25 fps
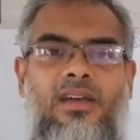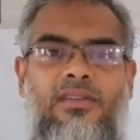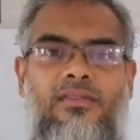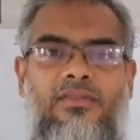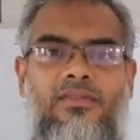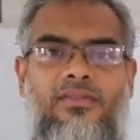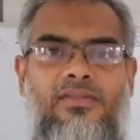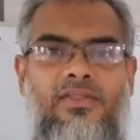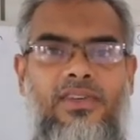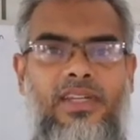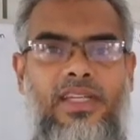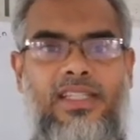
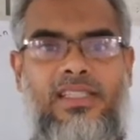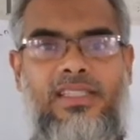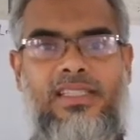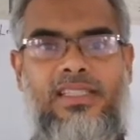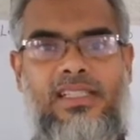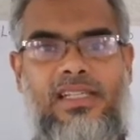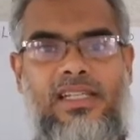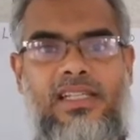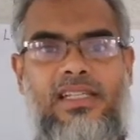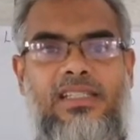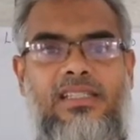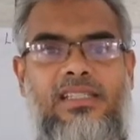We
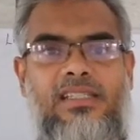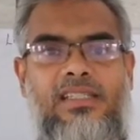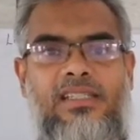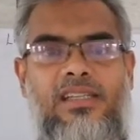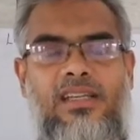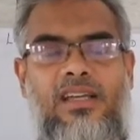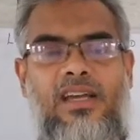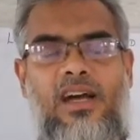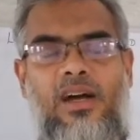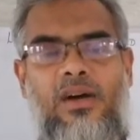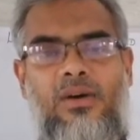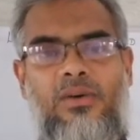discussed
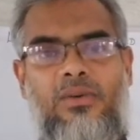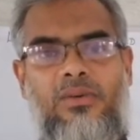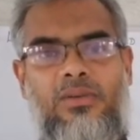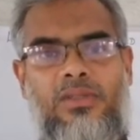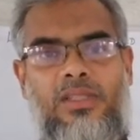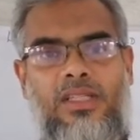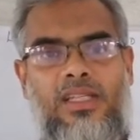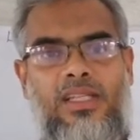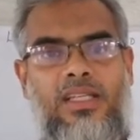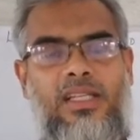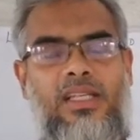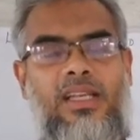how
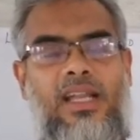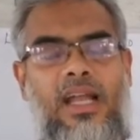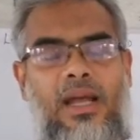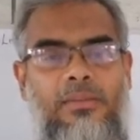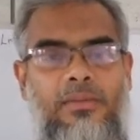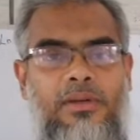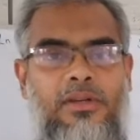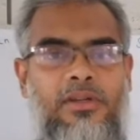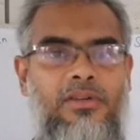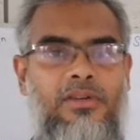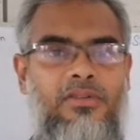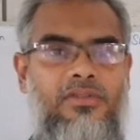the
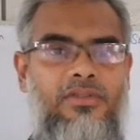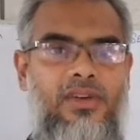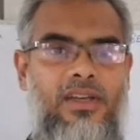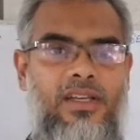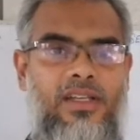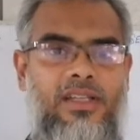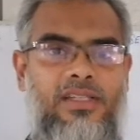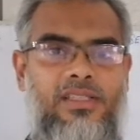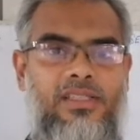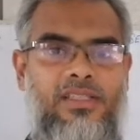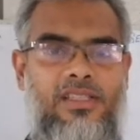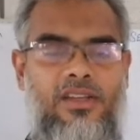
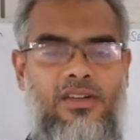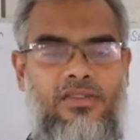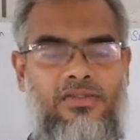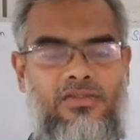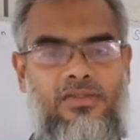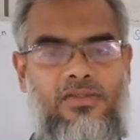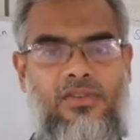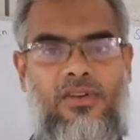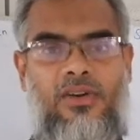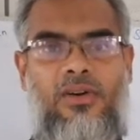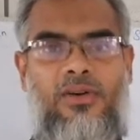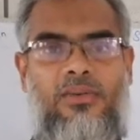gametophytes are
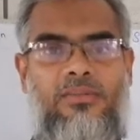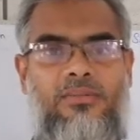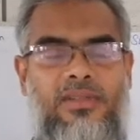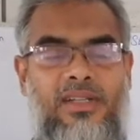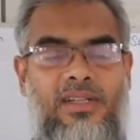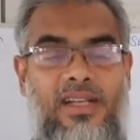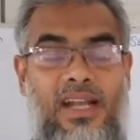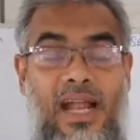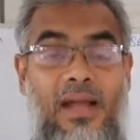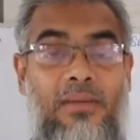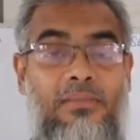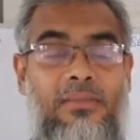formed,
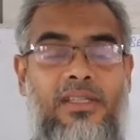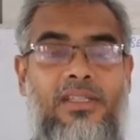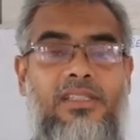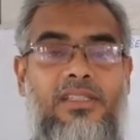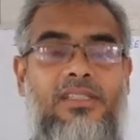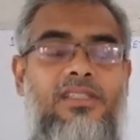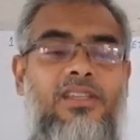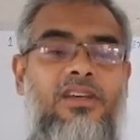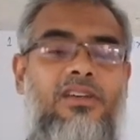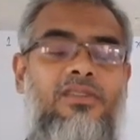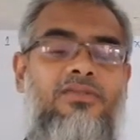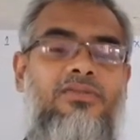
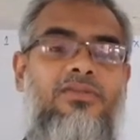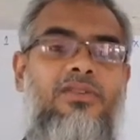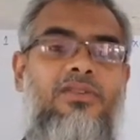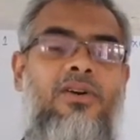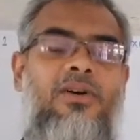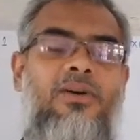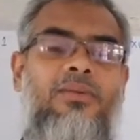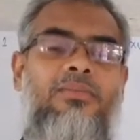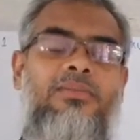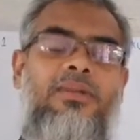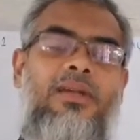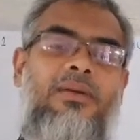gametes are
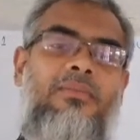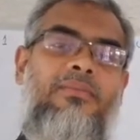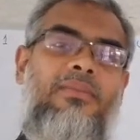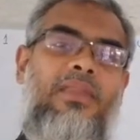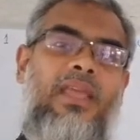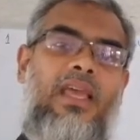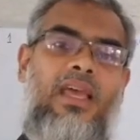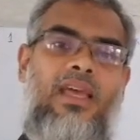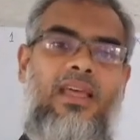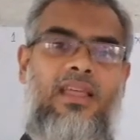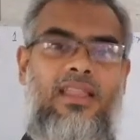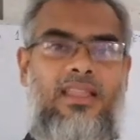formed,
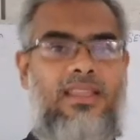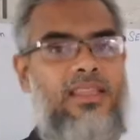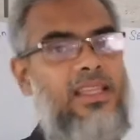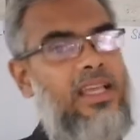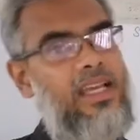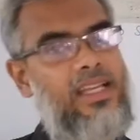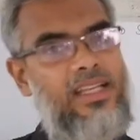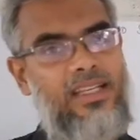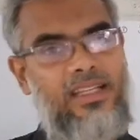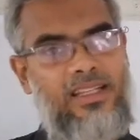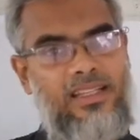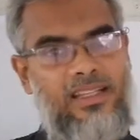
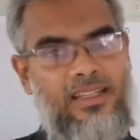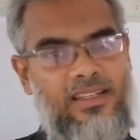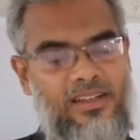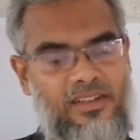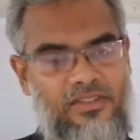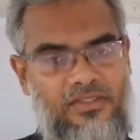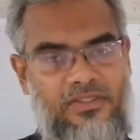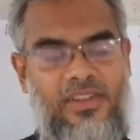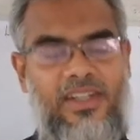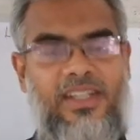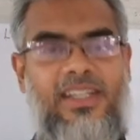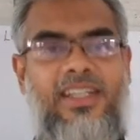then
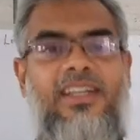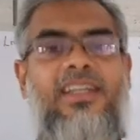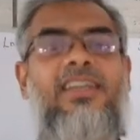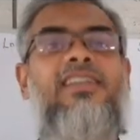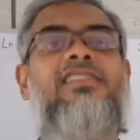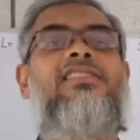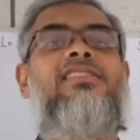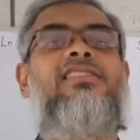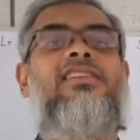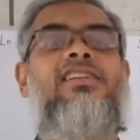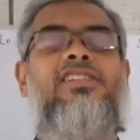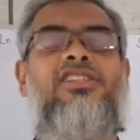
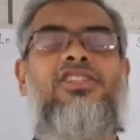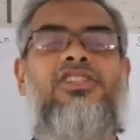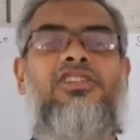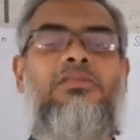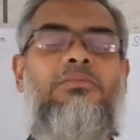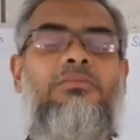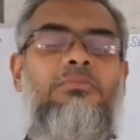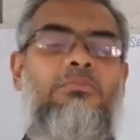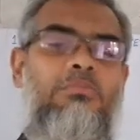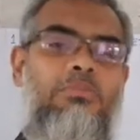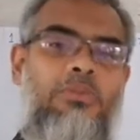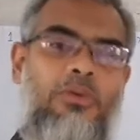fertilization,
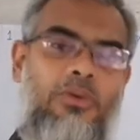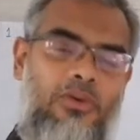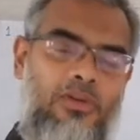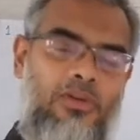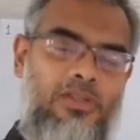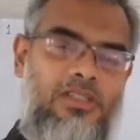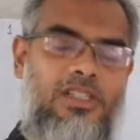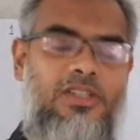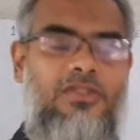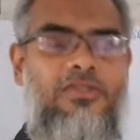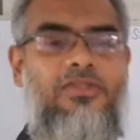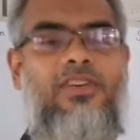
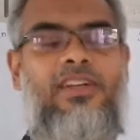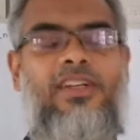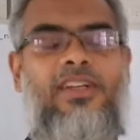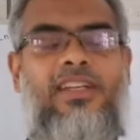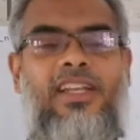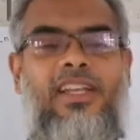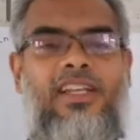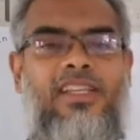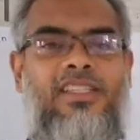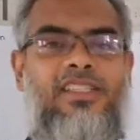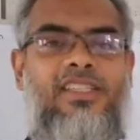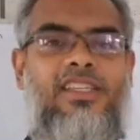
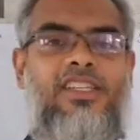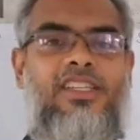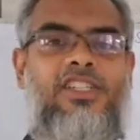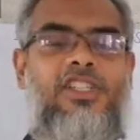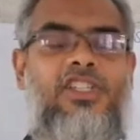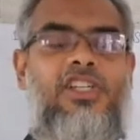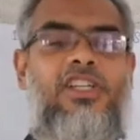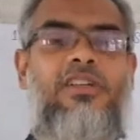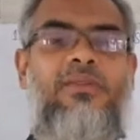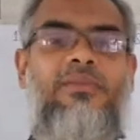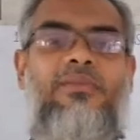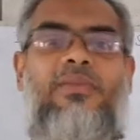post-fertilization,